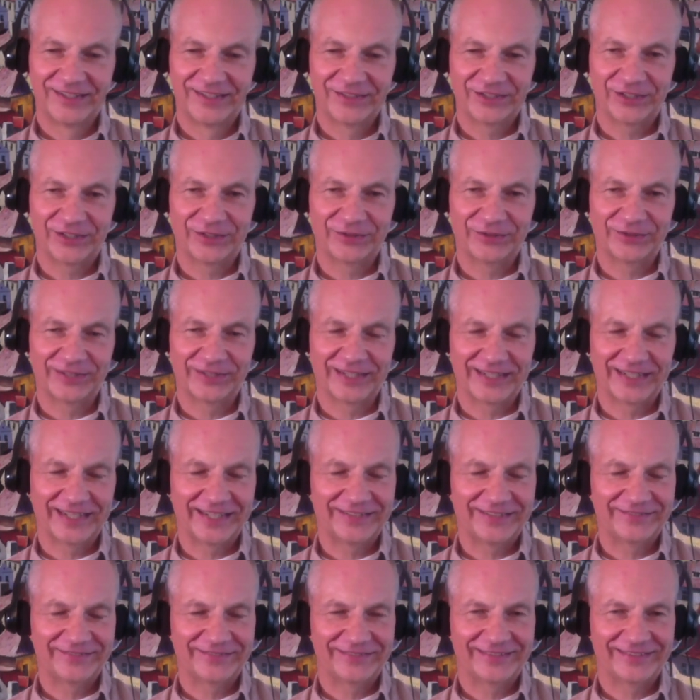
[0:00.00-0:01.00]
So
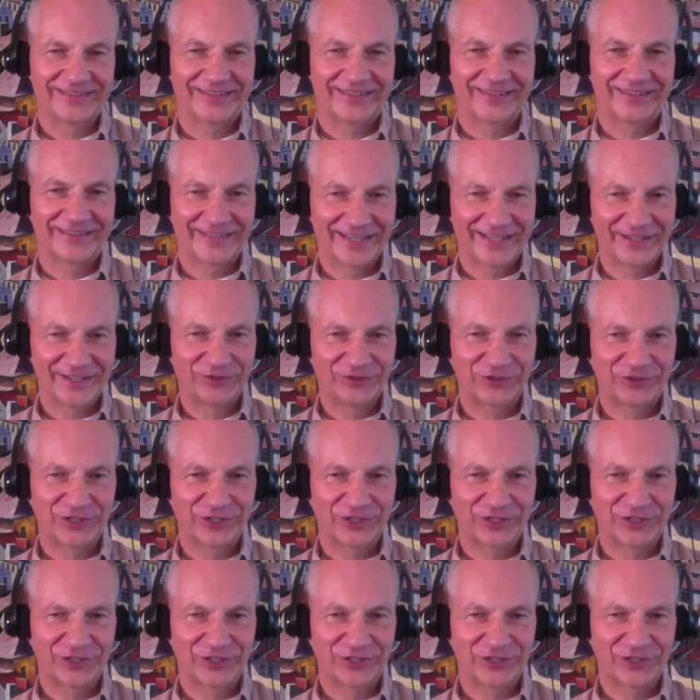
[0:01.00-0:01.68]
again, thank you so